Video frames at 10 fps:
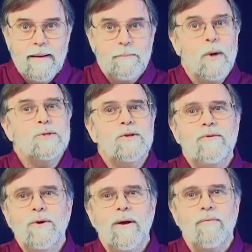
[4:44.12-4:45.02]
Most of
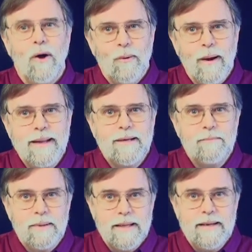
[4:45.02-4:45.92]
you have already
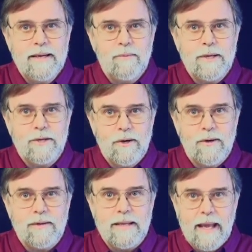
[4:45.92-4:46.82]
completed and
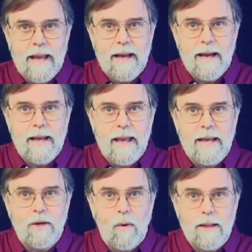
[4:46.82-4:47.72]
returned the
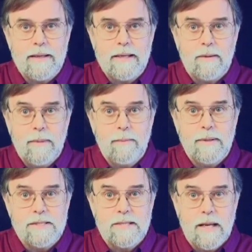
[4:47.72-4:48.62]
AIA Quality
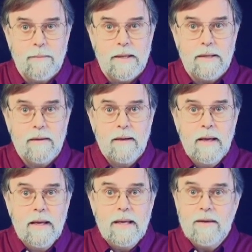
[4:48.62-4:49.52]
Commitment Statement.
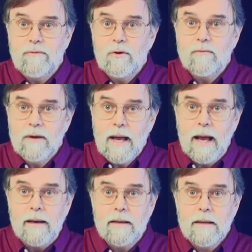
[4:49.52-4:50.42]
If you have
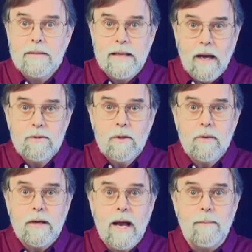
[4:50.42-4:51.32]
not, download
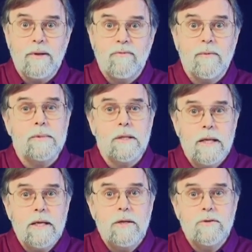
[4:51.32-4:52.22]
a copy from the
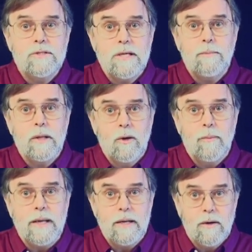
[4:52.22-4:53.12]
link you see below
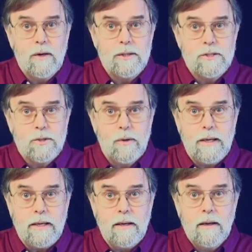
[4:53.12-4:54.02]
me here on the
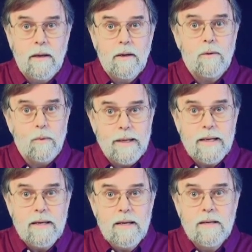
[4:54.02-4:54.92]
screen.
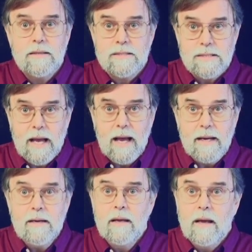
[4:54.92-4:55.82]
Read,
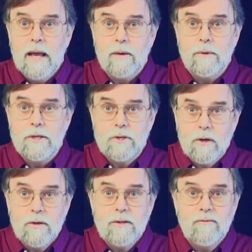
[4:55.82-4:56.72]
sign, and
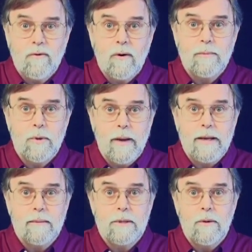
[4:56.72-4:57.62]
return the form to
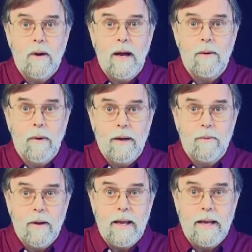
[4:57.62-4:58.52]
AWI right
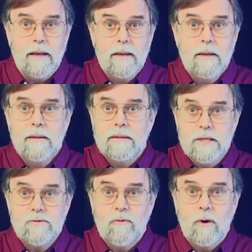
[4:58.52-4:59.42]
away.
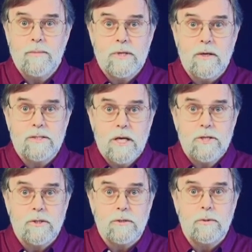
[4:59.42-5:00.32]
These forms are
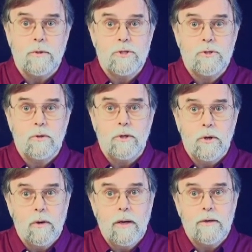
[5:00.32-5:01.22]
essential to assure
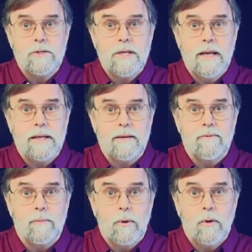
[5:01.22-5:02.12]
your understanding of
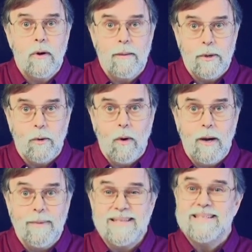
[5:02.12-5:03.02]
the program
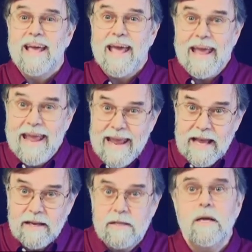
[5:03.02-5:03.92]
requirements
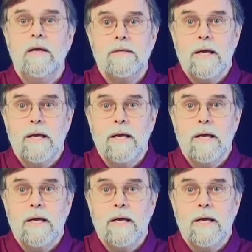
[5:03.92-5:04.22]
and to